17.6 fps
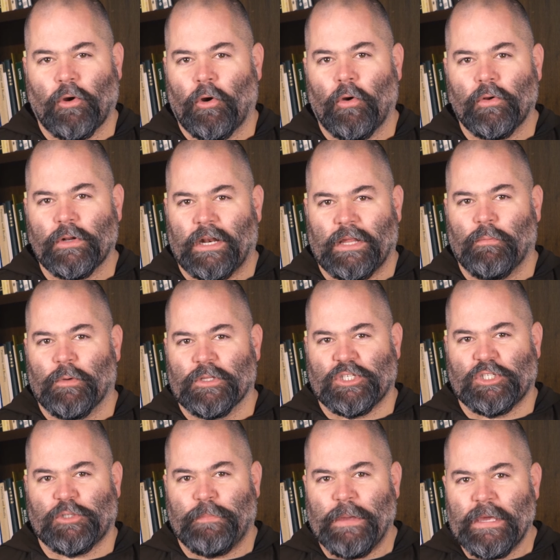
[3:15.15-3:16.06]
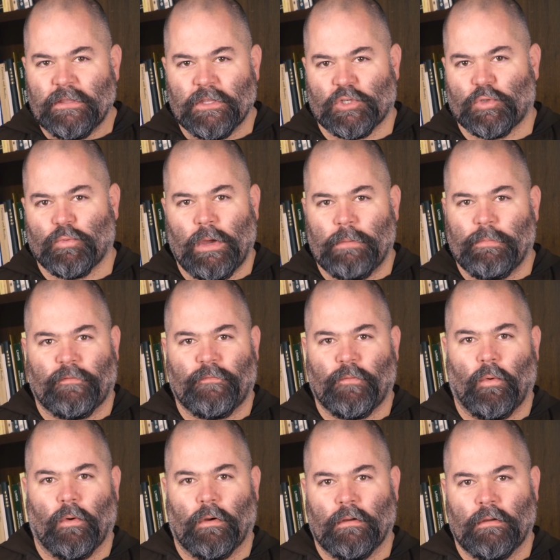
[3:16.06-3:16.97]
heard anyone speak this way
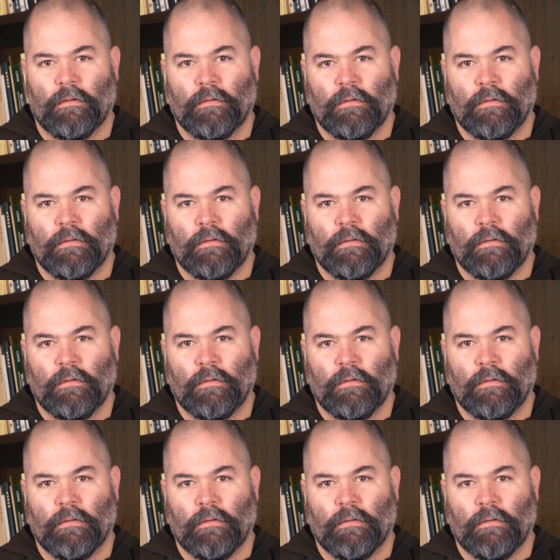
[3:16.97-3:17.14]
before,